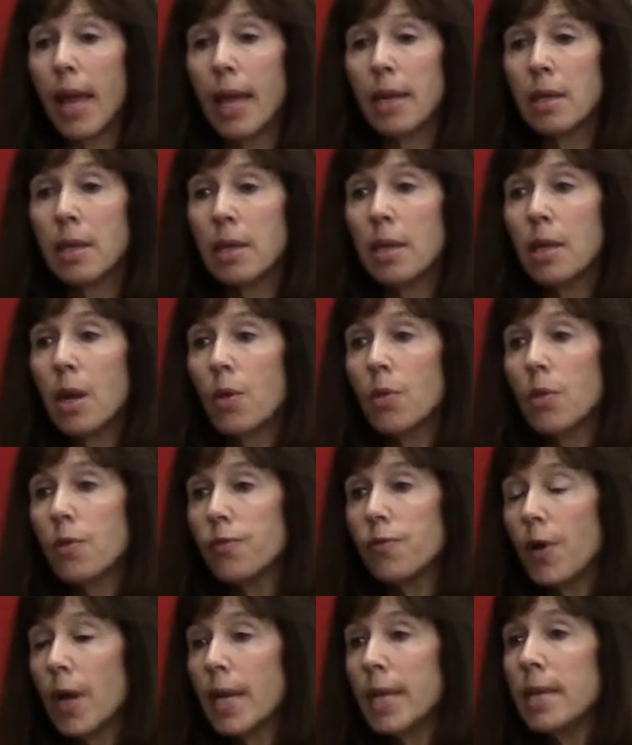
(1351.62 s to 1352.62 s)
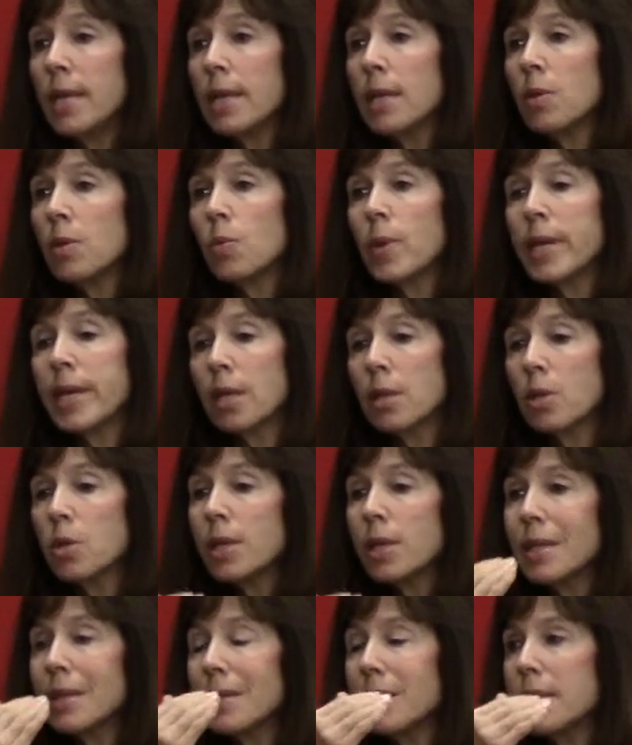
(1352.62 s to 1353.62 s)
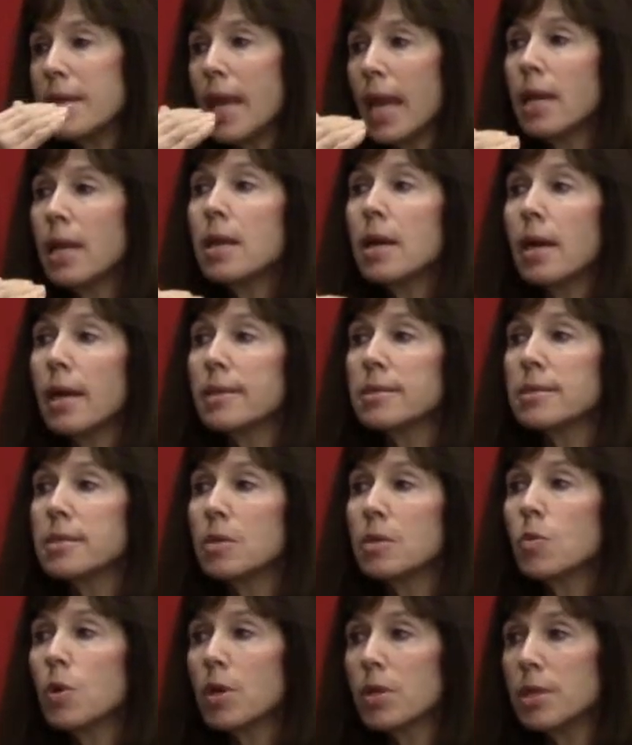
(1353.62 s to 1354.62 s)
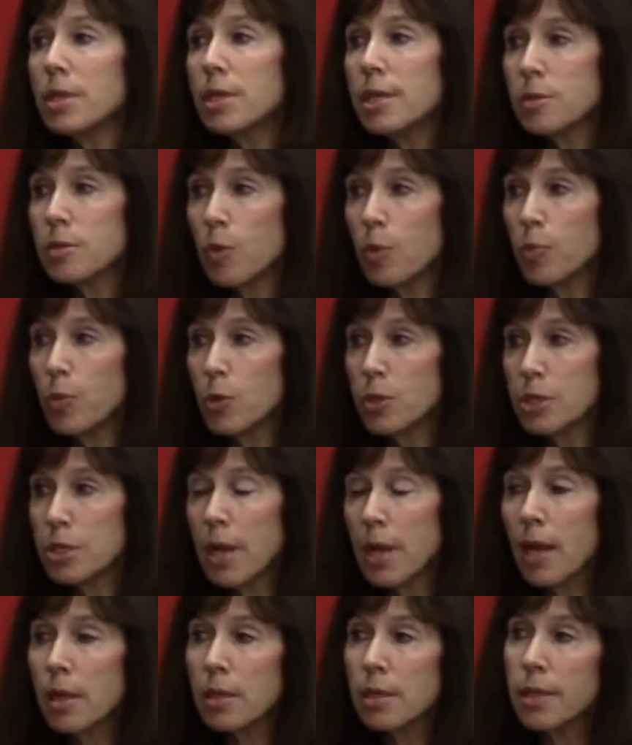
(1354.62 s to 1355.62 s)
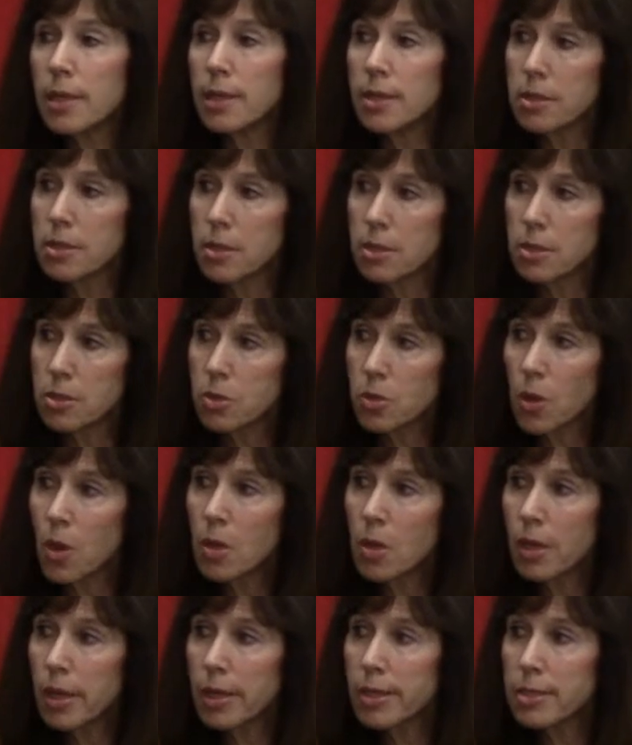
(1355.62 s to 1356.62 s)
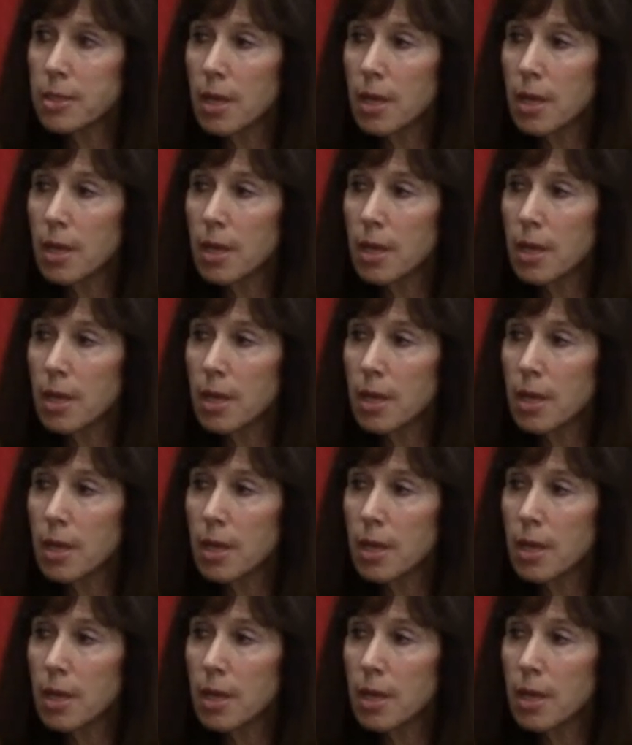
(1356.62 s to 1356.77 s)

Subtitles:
And, you know, the fighting, we can look at the data and see where the disproportionality is the strongest.